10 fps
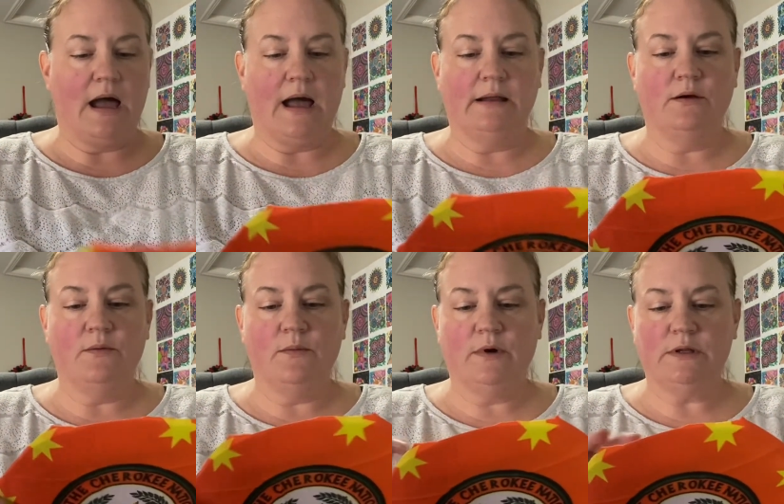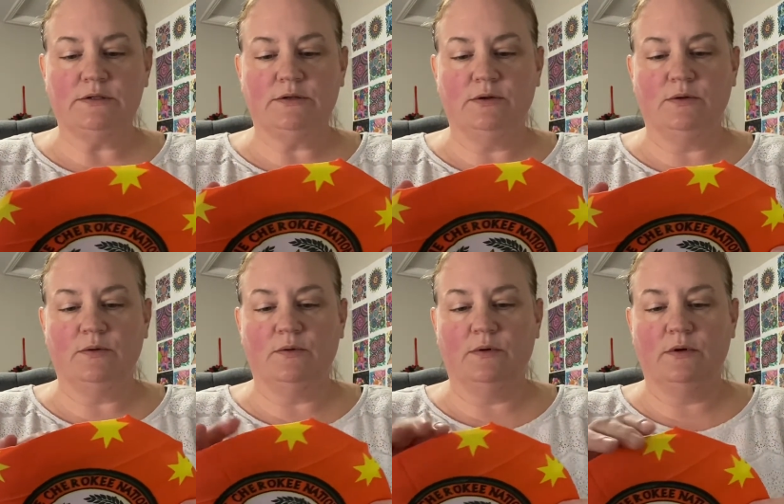I don't want
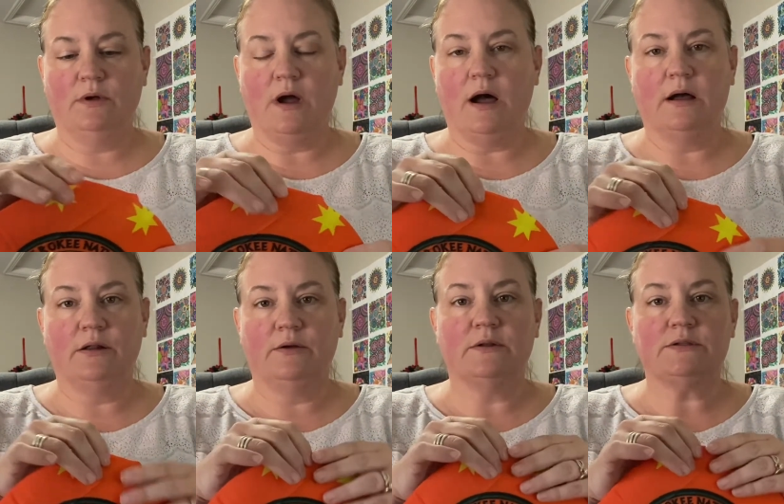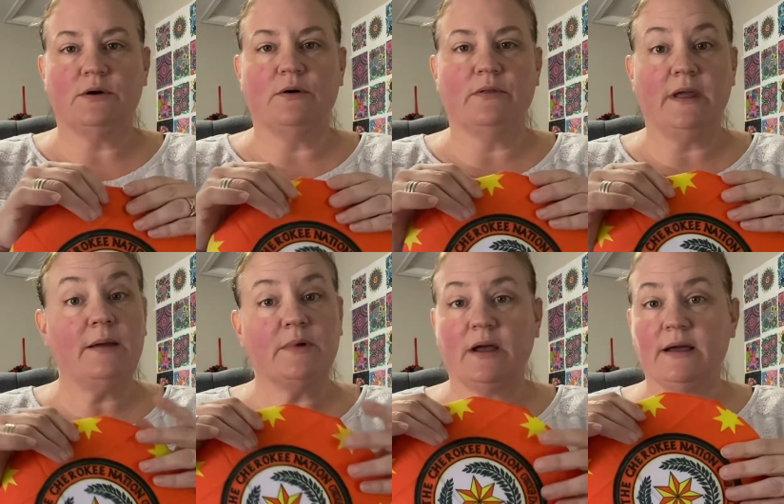to hot glue this whole thing
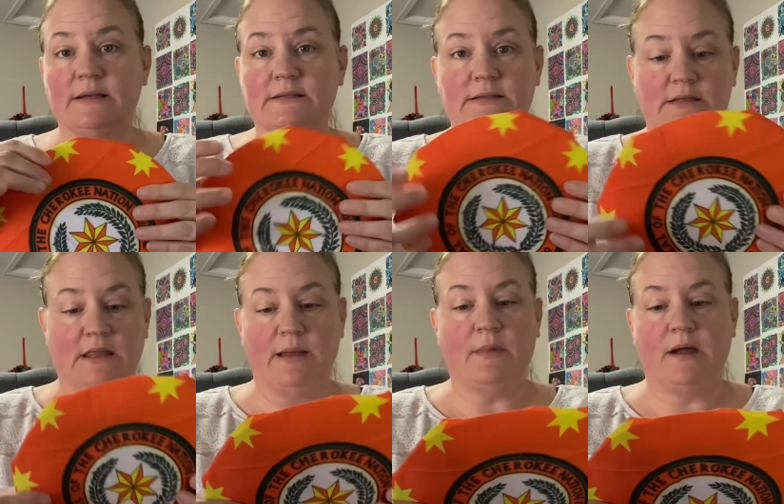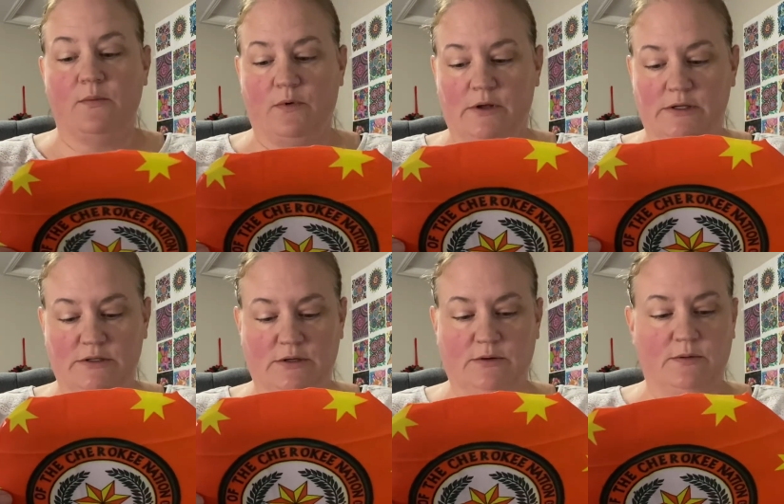because they might want
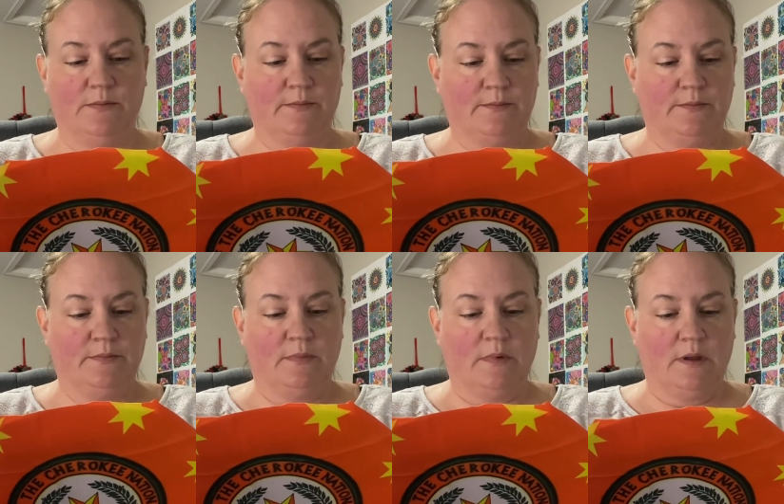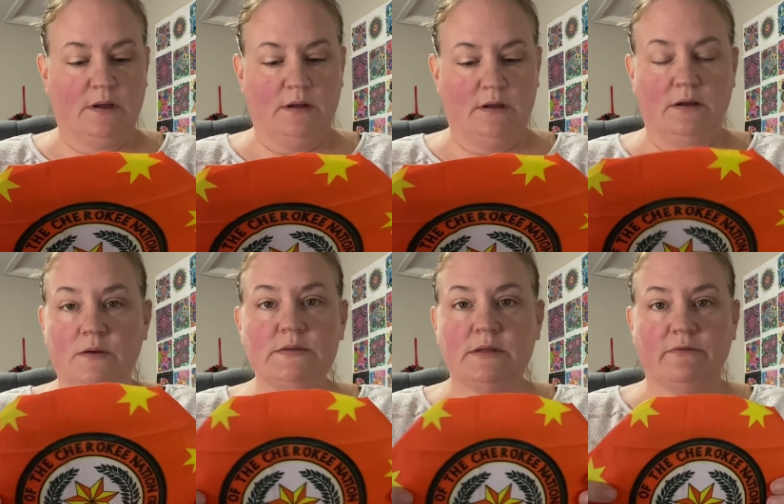to
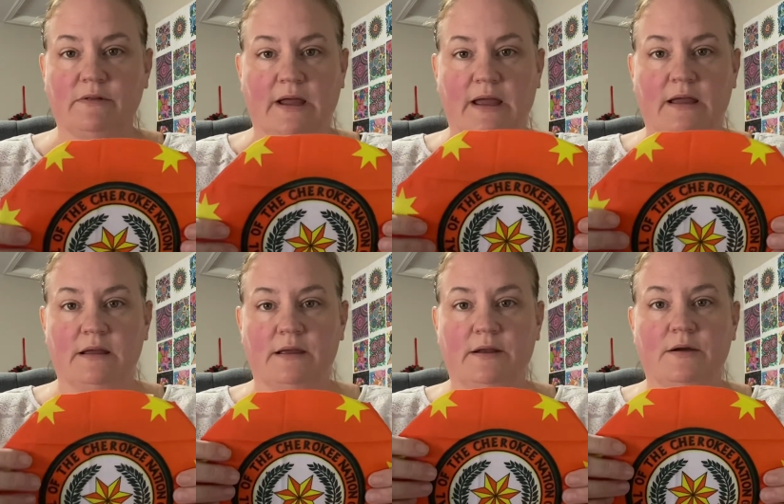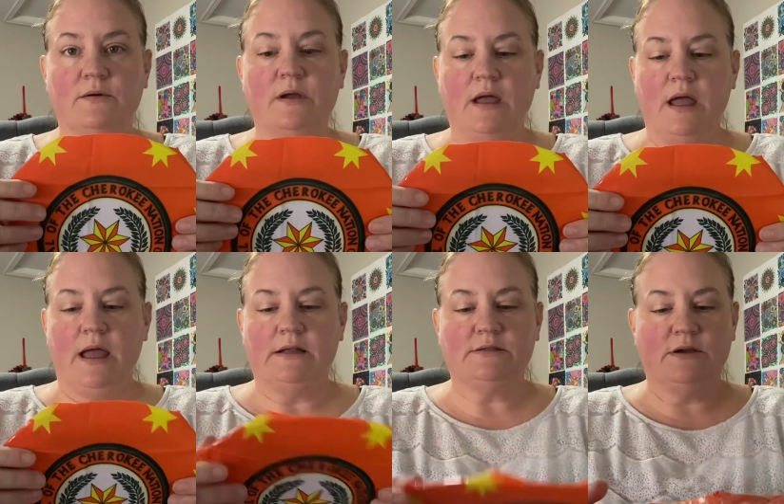use the flag, you know?
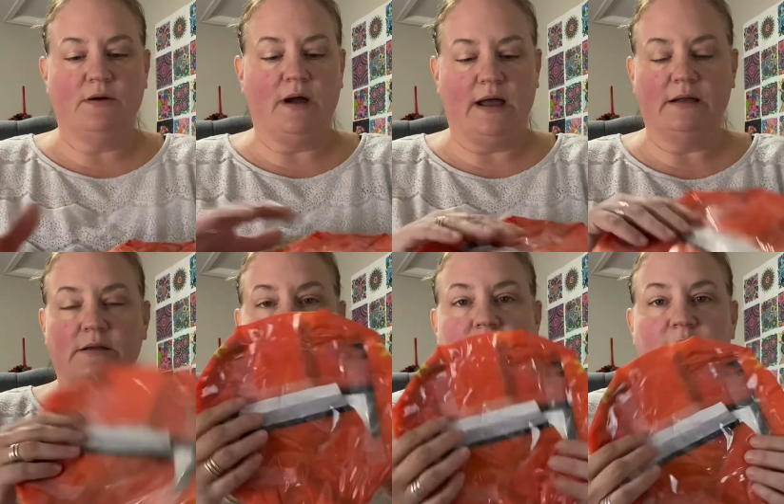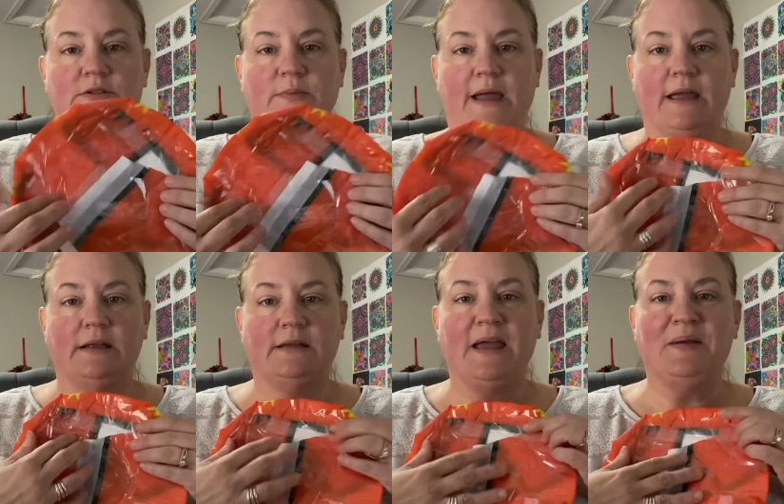And so I used a bunch of packing
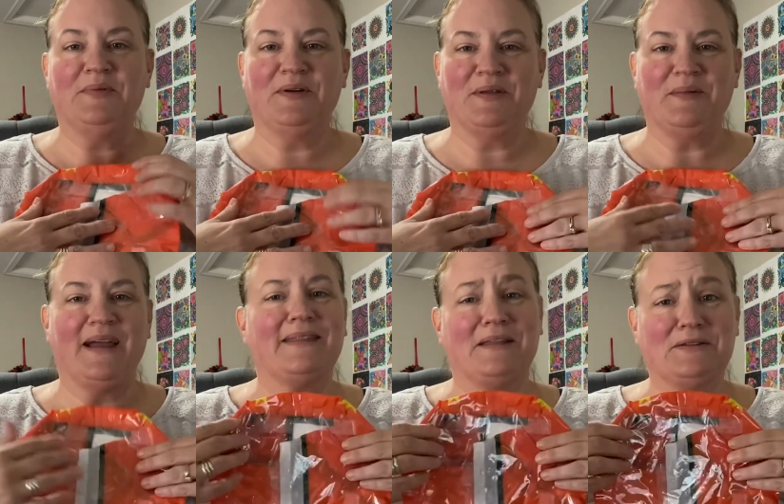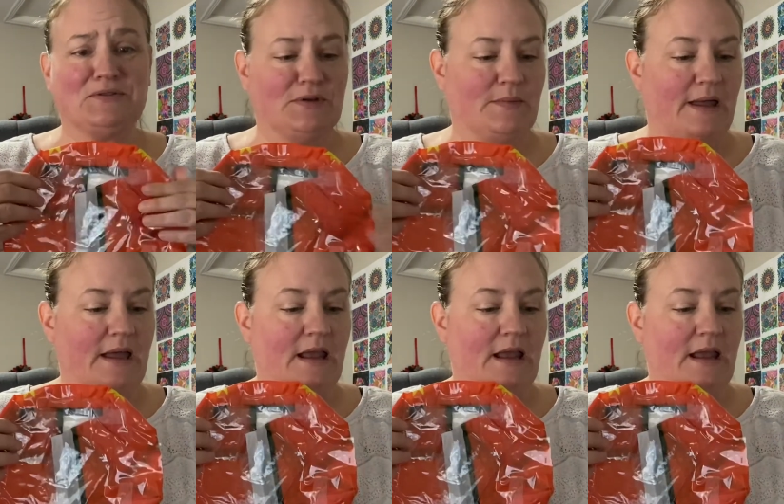tape on the back. That looks really bad.